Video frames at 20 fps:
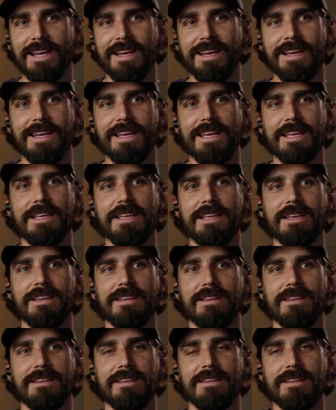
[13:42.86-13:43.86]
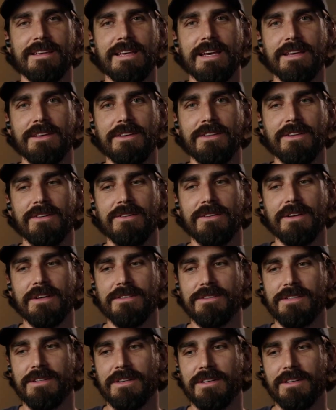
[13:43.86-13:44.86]
Maybe you
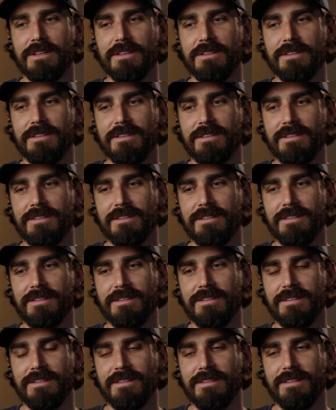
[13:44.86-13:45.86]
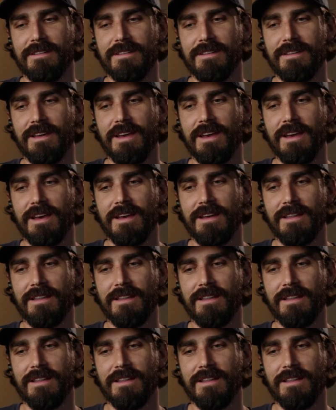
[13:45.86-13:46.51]
found some opportunities. Yeah.